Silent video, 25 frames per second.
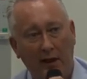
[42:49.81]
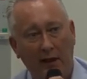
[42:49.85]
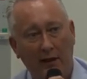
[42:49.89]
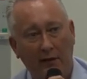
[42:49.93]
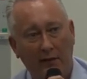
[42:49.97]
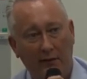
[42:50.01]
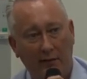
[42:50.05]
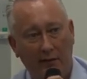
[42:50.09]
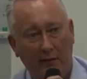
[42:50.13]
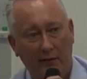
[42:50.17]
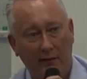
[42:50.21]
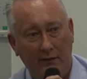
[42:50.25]

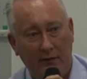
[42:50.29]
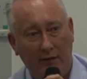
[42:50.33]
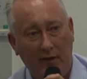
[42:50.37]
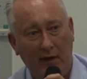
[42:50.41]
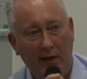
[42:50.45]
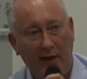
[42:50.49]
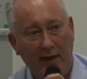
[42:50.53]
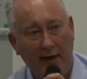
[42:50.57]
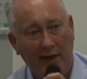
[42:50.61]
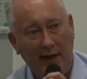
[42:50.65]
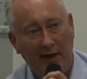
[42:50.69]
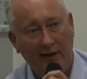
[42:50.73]
So for
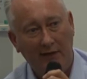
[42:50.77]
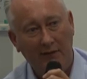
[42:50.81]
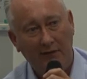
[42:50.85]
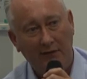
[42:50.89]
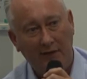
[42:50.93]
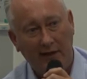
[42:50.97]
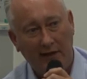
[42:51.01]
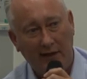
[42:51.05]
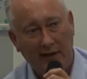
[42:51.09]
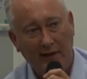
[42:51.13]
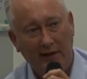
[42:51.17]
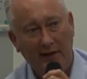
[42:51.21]

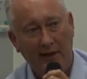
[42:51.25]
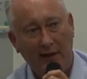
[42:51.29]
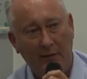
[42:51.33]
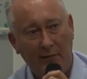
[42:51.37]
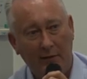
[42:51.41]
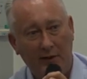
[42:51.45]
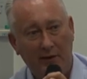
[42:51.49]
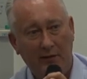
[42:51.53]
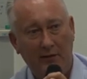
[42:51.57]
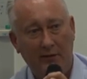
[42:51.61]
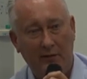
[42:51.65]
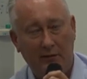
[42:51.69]
ILV
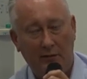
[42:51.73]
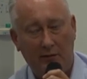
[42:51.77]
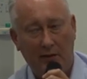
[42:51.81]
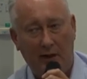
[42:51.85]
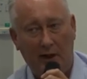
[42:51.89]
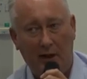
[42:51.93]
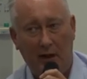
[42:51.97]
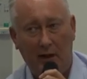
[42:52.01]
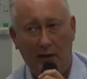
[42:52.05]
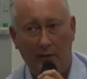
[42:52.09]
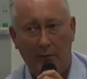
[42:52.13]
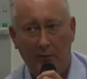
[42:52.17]
damage,
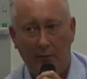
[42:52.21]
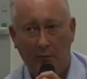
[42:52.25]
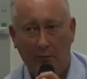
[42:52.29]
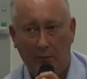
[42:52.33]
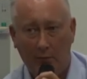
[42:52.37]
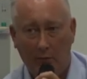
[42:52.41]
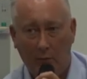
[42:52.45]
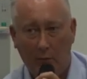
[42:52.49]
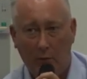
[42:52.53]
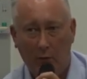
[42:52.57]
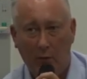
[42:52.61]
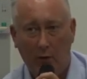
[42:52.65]

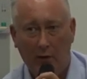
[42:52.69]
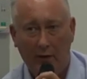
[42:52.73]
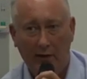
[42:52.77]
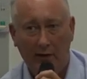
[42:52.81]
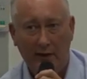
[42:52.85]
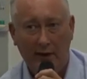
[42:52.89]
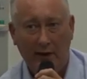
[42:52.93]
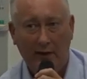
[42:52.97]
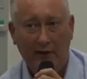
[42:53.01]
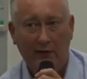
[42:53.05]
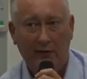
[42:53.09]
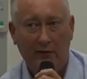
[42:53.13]
what
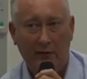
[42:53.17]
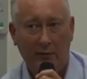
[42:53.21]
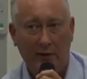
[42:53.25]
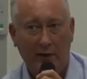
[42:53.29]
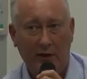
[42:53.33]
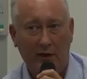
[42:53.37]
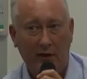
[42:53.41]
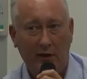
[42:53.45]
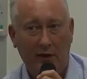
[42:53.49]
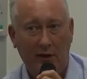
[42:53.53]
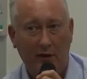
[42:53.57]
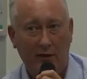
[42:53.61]
needs to
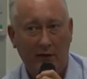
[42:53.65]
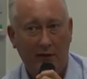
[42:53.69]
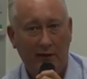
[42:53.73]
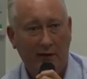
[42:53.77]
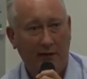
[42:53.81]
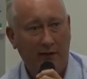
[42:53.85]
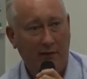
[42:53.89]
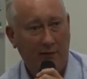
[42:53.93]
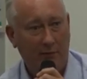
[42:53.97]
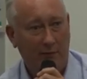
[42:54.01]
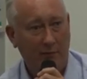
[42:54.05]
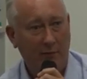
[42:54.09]
occur
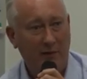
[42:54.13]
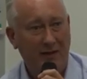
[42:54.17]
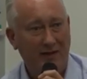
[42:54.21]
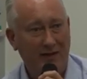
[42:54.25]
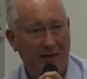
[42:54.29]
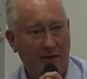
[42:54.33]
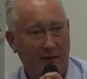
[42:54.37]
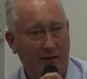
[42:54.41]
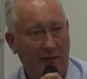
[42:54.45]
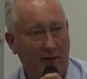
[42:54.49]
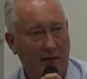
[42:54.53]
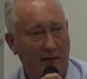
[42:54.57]
is
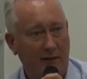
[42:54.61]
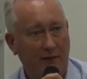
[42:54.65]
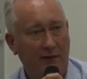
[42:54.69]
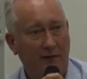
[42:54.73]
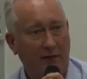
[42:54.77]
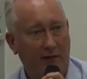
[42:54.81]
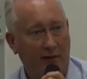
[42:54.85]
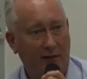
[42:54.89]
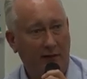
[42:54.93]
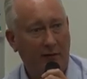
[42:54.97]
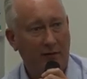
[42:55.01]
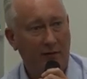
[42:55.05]
material
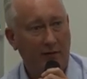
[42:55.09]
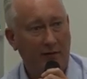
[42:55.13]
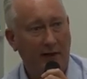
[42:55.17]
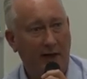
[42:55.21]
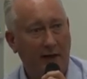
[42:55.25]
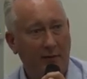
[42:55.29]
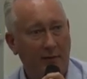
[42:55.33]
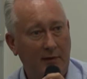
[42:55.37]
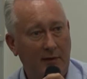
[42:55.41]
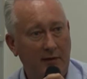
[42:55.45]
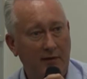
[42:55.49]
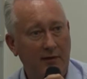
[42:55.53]
physical
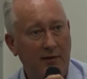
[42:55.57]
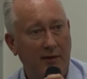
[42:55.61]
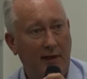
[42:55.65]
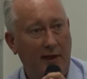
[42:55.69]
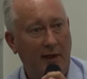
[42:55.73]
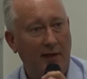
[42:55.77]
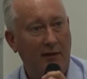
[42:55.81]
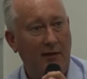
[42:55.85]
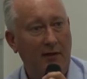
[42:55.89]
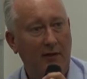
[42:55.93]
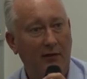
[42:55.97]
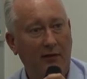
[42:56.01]
damage
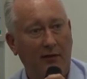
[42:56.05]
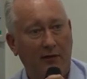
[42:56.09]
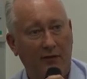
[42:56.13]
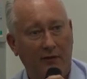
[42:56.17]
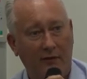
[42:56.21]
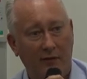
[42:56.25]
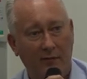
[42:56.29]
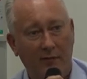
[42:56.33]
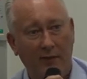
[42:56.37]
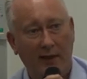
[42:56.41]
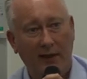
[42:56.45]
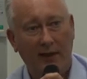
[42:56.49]
and a loss
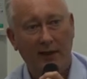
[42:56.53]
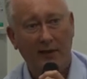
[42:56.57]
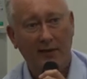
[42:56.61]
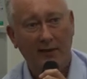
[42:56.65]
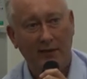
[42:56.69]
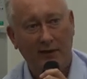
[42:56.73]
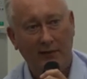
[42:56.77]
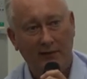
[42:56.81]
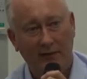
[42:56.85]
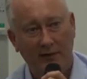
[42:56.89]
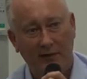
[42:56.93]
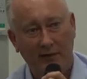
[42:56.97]
of
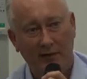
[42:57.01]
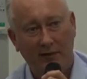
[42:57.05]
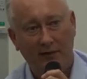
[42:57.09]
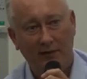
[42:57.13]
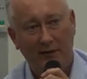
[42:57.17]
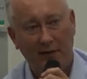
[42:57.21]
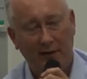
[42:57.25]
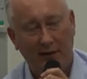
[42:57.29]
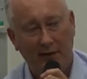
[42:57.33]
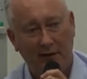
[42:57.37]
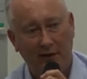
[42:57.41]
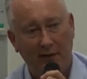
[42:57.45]
amenity
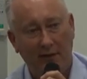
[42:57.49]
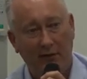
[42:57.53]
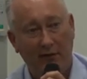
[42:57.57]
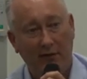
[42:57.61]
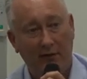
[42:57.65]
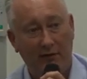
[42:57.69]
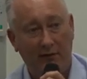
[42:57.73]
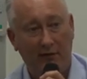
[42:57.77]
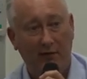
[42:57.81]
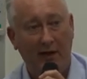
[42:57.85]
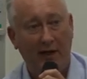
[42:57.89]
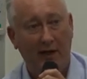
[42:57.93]
resulting in a
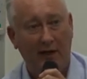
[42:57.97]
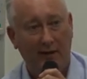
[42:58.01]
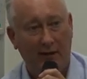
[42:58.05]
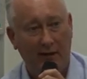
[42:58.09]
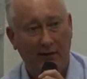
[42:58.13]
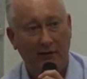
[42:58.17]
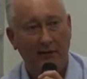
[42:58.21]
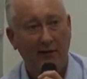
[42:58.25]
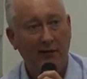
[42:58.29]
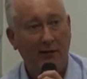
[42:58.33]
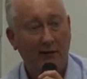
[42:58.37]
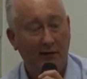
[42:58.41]
loss of value.
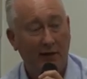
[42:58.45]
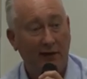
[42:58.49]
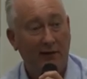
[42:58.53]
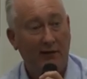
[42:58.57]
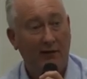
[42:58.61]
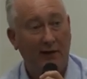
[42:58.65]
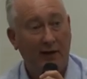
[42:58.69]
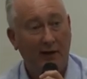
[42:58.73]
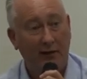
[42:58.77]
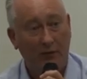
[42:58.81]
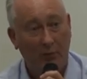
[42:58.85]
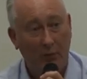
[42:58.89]

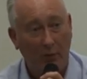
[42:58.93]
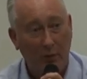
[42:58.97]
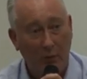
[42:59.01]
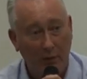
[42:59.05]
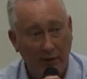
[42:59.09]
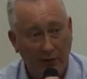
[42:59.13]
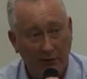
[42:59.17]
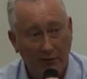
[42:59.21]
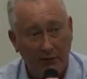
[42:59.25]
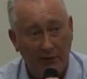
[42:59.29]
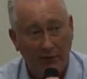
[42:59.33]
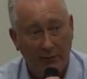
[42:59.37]
That's what
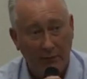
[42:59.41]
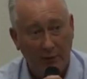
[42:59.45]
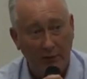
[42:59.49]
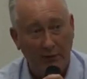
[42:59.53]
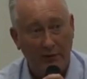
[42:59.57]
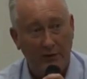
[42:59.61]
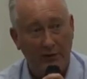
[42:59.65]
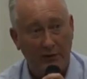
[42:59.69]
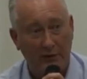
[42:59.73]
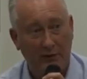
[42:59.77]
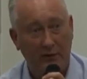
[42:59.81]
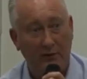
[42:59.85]
we
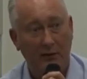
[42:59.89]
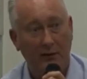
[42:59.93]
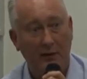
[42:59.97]
respond to.